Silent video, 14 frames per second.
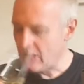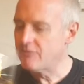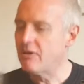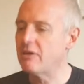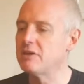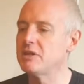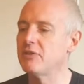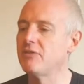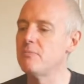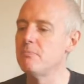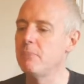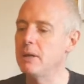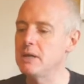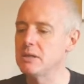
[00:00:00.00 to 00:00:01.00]
Very
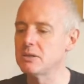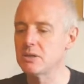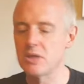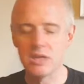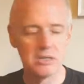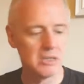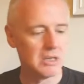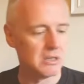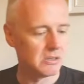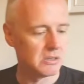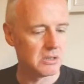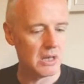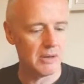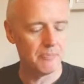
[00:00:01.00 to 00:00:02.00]
different beast. This
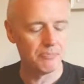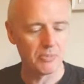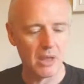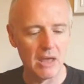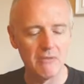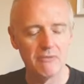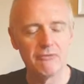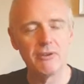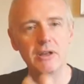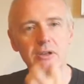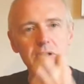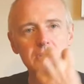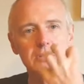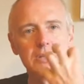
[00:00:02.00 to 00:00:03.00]
is, it
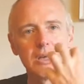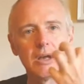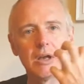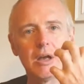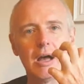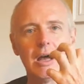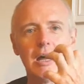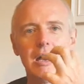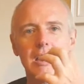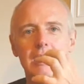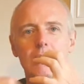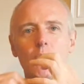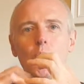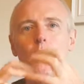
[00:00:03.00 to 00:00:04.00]
feels
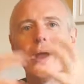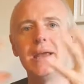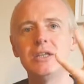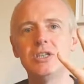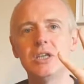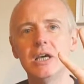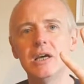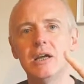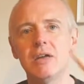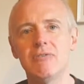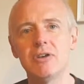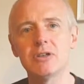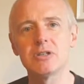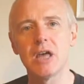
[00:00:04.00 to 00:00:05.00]
weightier.
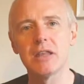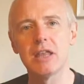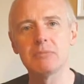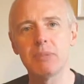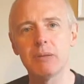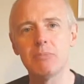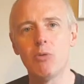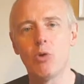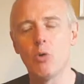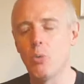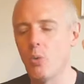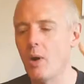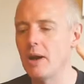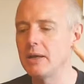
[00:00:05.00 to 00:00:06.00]
It feels like there's been more
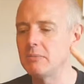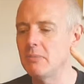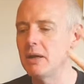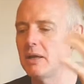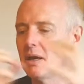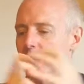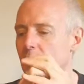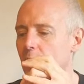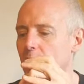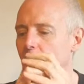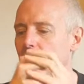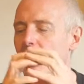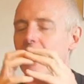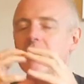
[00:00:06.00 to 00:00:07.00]
winemaking going
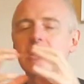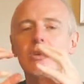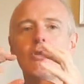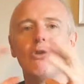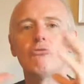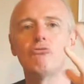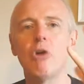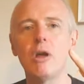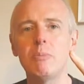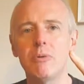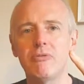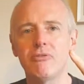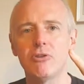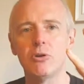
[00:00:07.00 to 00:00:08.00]
on there. And you've got
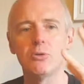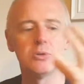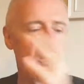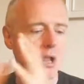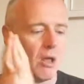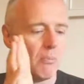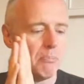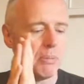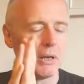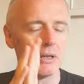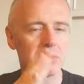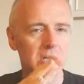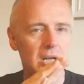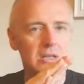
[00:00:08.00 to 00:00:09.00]
riper fruit,
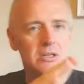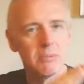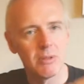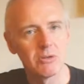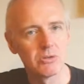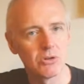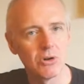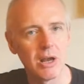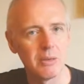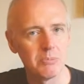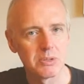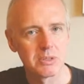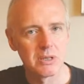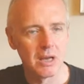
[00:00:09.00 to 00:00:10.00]
but some of those
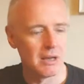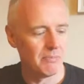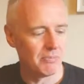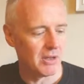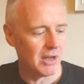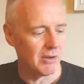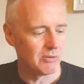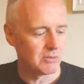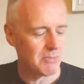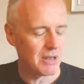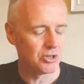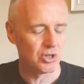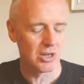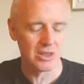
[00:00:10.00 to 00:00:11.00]
grapes that I was
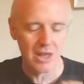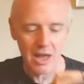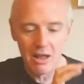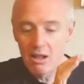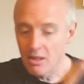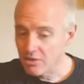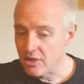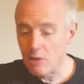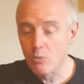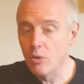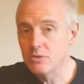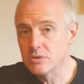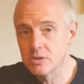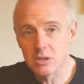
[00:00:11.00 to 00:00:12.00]
mentioning there, they're
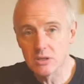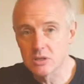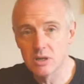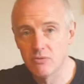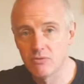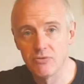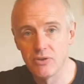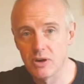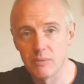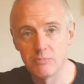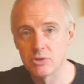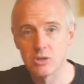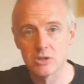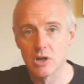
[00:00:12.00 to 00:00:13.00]
ones that have,
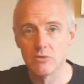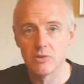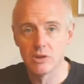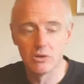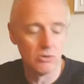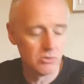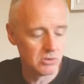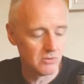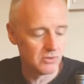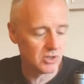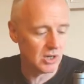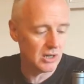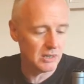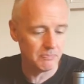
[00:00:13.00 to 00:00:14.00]
just over the course of
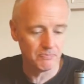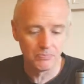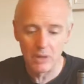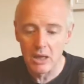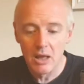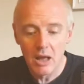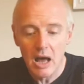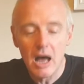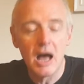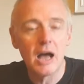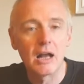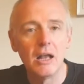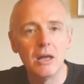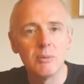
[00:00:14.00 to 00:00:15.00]
time,
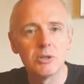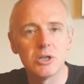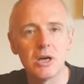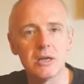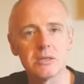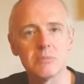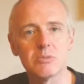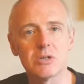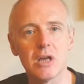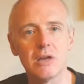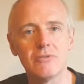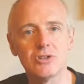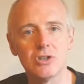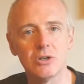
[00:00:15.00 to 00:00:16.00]
acclimatised
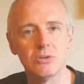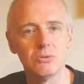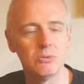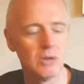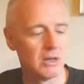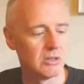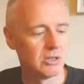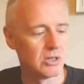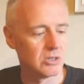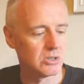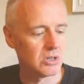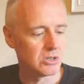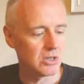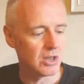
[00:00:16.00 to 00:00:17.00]
themselves to
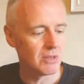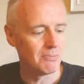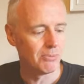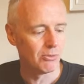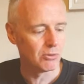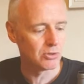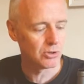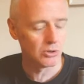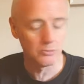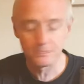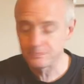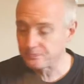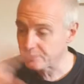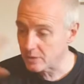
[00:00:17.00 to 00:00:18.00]
southern
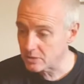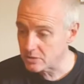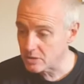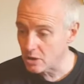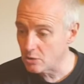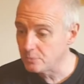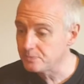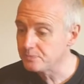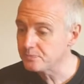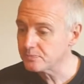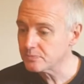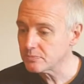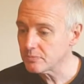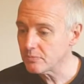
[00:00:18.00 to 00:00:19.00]
Portugal. So
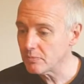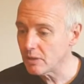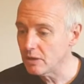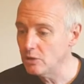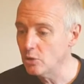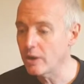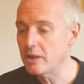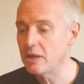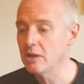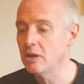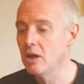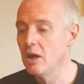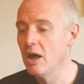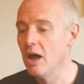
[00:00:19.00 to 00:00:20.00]
you're
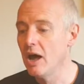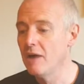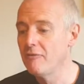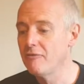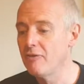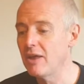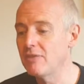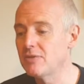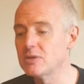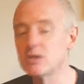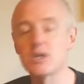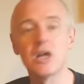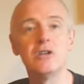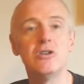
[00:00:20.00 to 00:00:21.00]
getting flavours
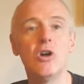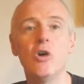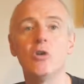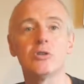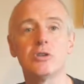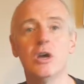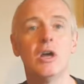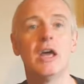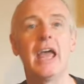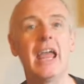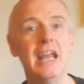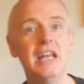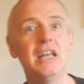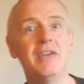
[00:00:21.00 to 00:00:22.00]
that are not
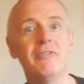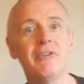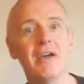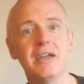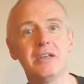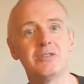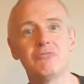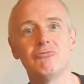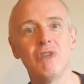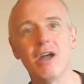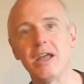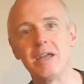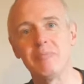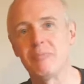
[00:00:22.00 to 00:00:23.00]
in-your-face,
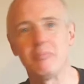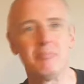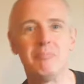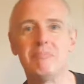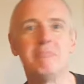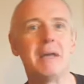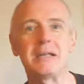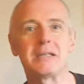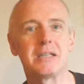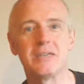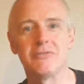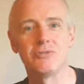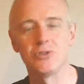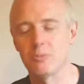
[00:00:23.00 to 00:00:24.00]
ripe,
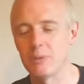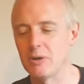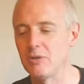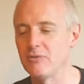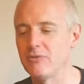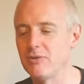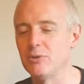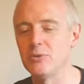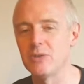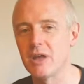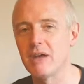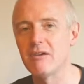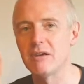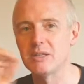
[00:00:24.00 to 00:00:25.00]
massive tropical fruit.
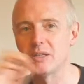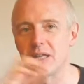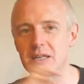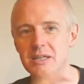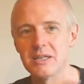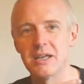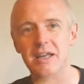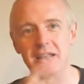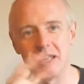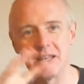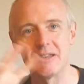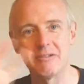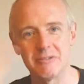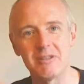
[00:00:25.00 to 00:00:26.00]
There is this,
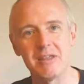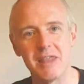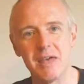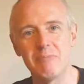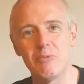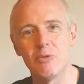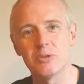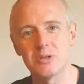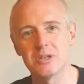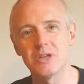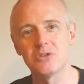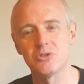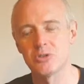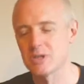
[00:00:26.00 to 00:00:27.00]
they're more
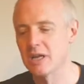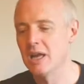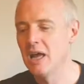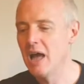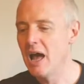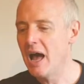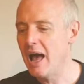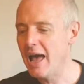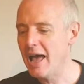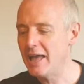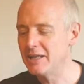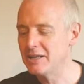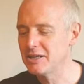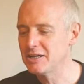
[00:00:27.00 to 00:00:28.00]
citrusy.
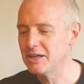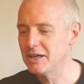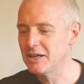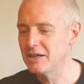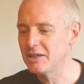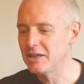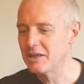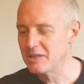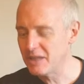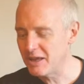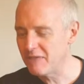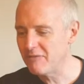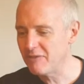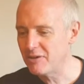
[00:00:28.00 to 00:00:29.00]
And
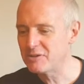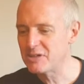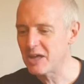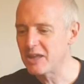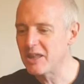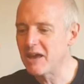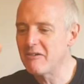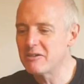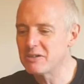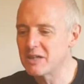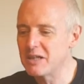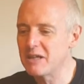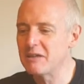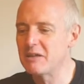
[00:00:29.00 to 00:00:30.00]
it feels like there's
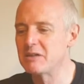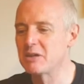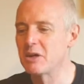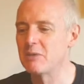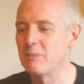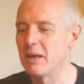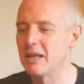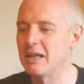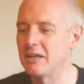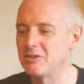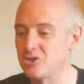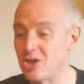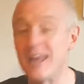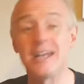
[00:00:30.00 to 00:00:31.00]
going to be a
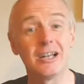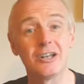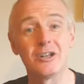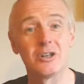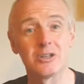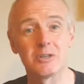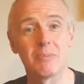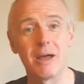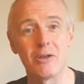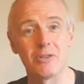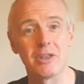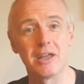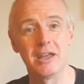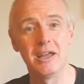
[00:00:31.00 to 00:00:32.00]
little gentleness
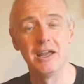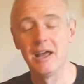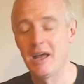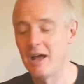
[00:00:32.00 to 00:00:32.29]
about the